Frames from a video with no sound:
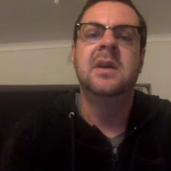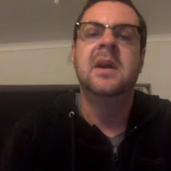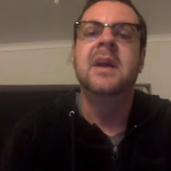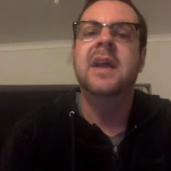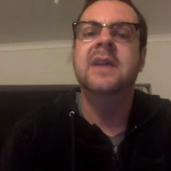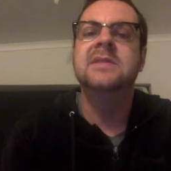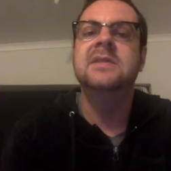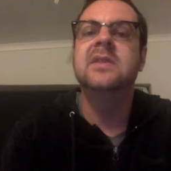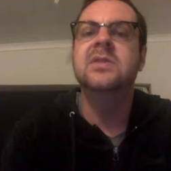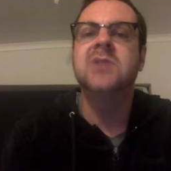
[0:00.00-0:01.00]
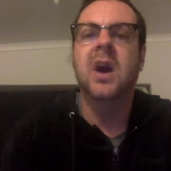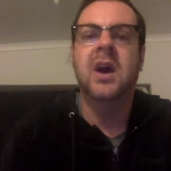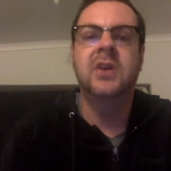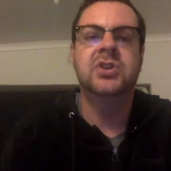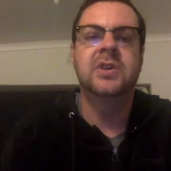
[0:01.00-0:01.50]
Yes, there is
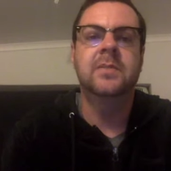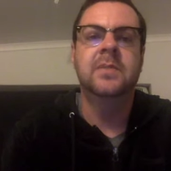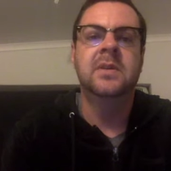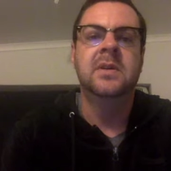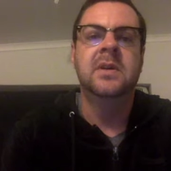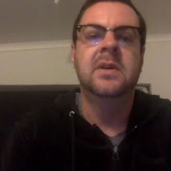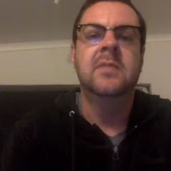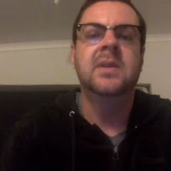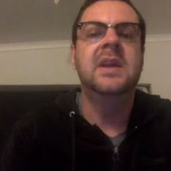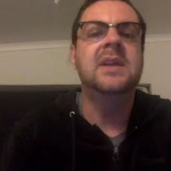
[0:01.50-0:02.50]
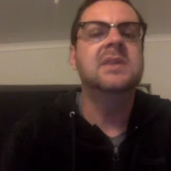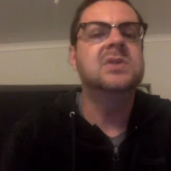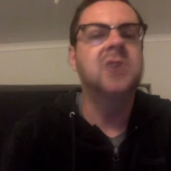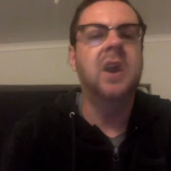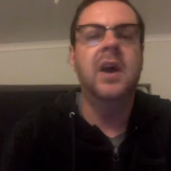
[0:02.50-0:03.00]
hardship, but there does
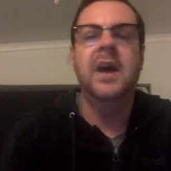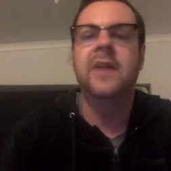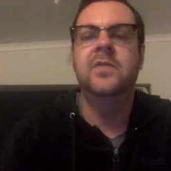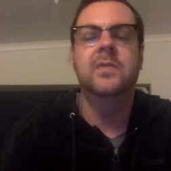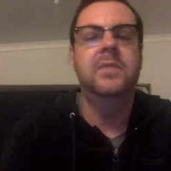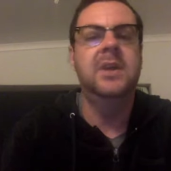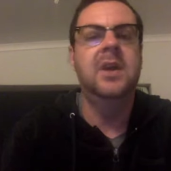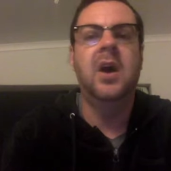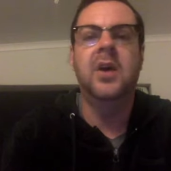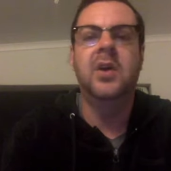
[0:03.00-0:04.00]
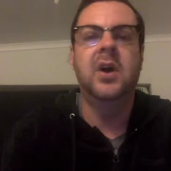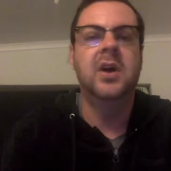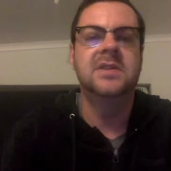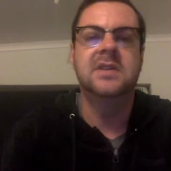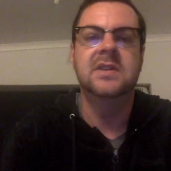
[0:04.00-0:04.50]
not have to be
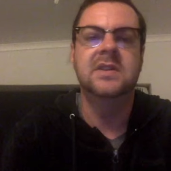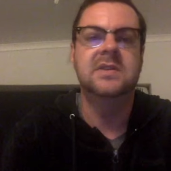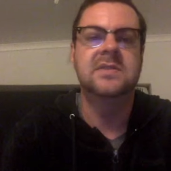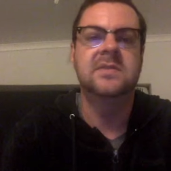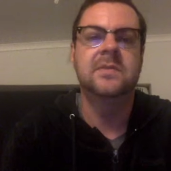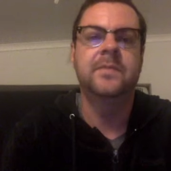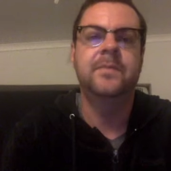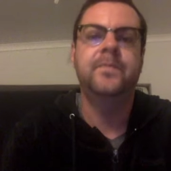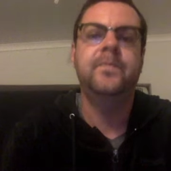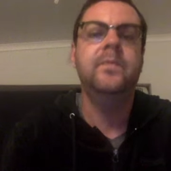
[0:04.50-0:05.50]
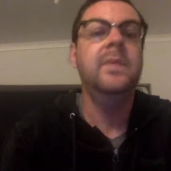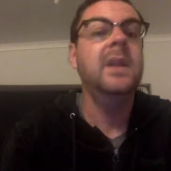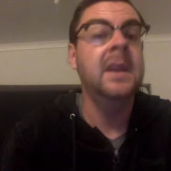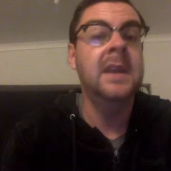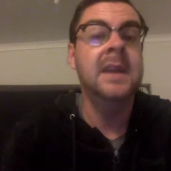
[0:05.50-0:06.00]
hard-heartedness.
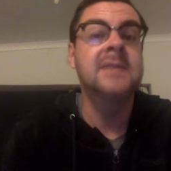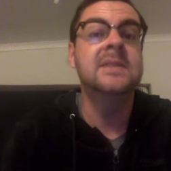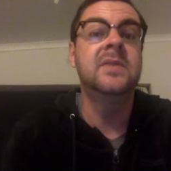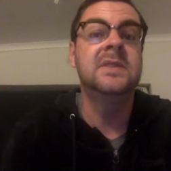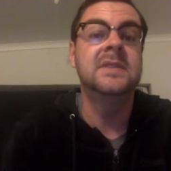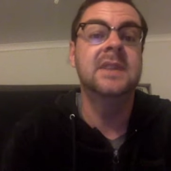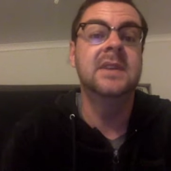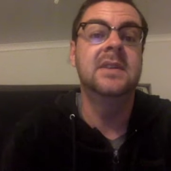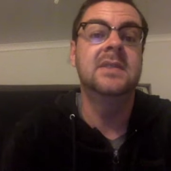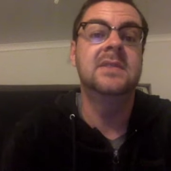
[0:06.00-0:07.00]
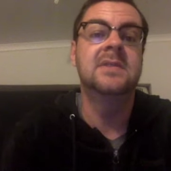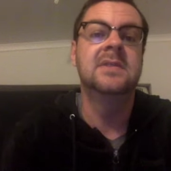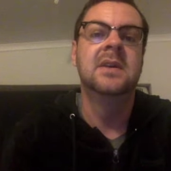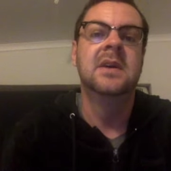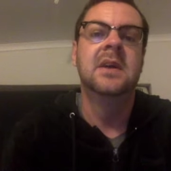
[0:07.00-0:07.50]
Yes, there is sickness,
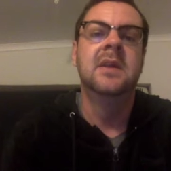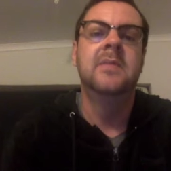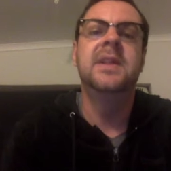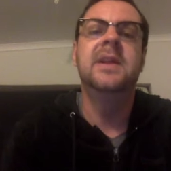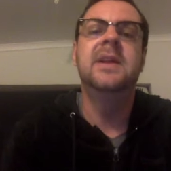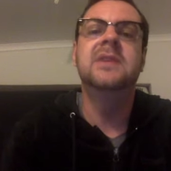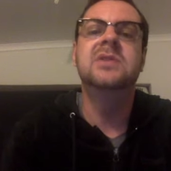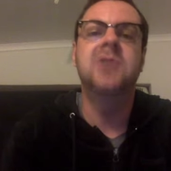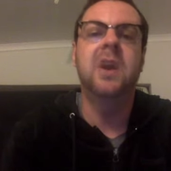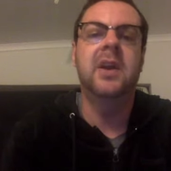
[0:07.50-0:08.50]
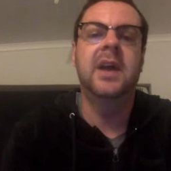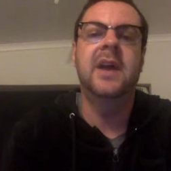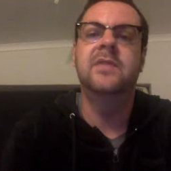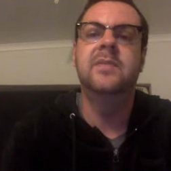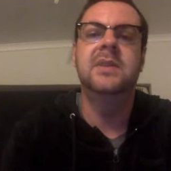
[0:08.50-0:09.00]
but there does not
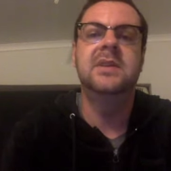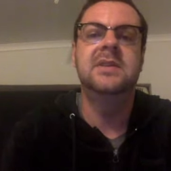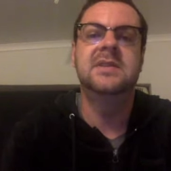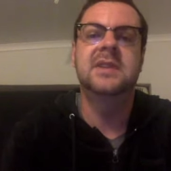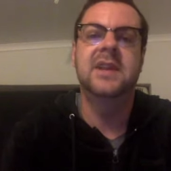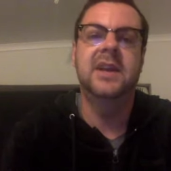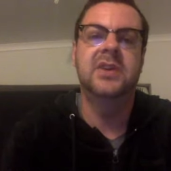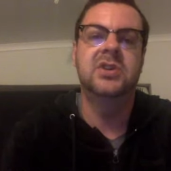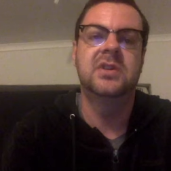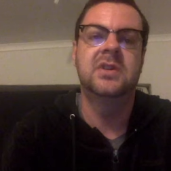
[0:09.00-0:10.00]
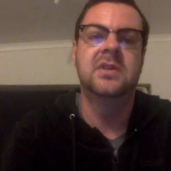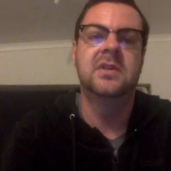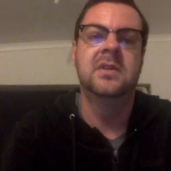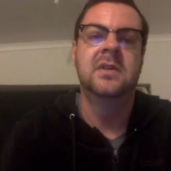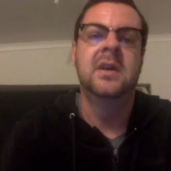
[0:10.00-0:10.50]
have to be disconnection.
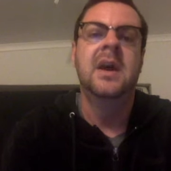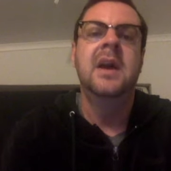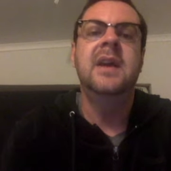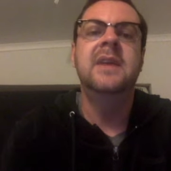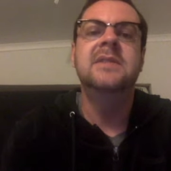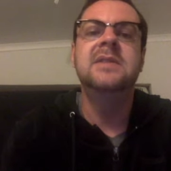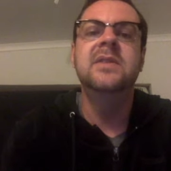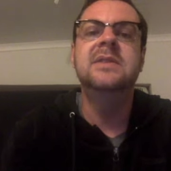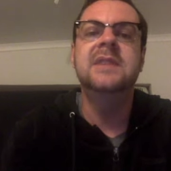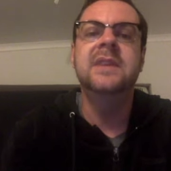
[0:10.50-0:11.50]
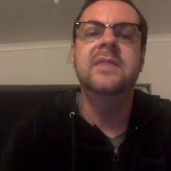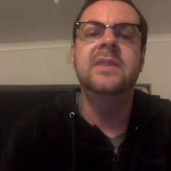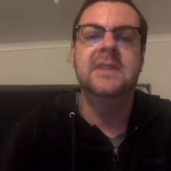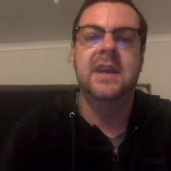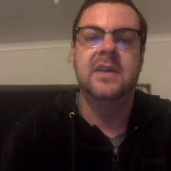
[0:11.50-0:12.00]
Yes, there is
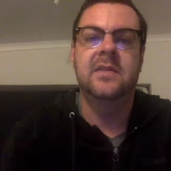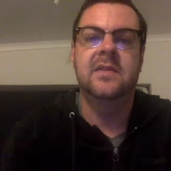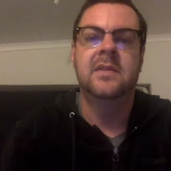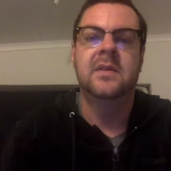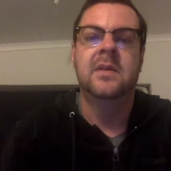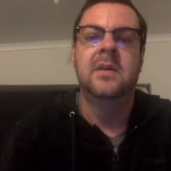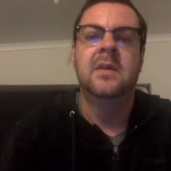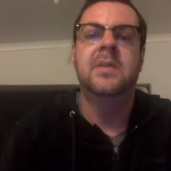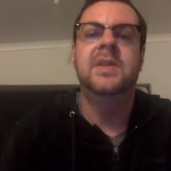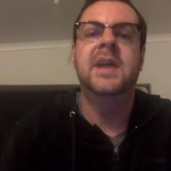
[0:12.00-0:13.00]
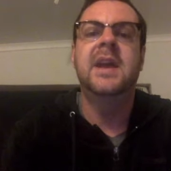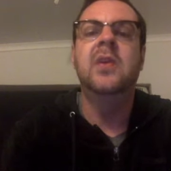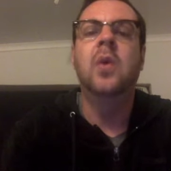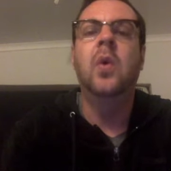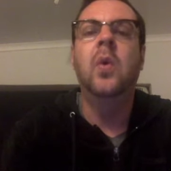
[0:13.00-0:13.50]
even death, but there
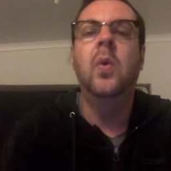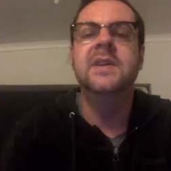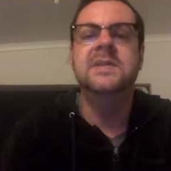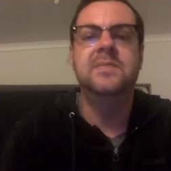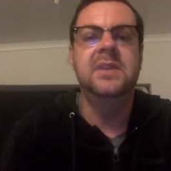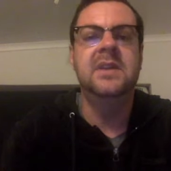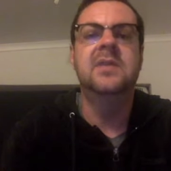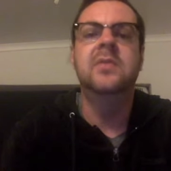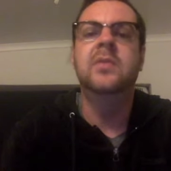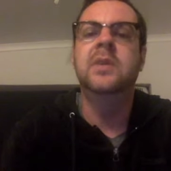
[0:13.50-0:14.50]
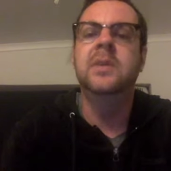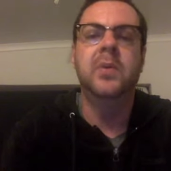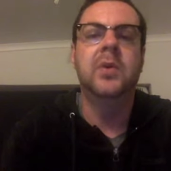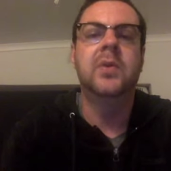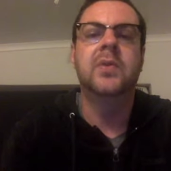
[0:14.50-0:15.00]
can always be the
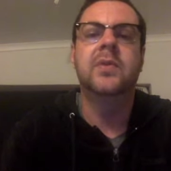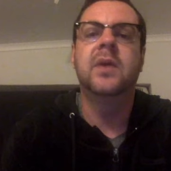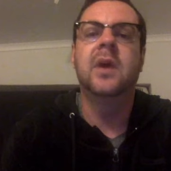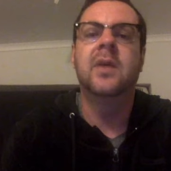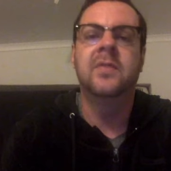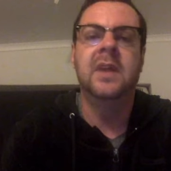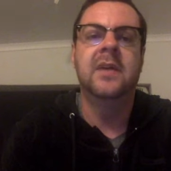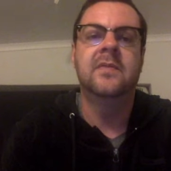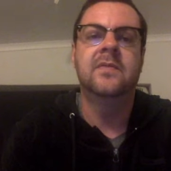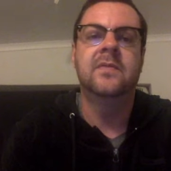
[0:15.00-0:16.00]
rebirth of love.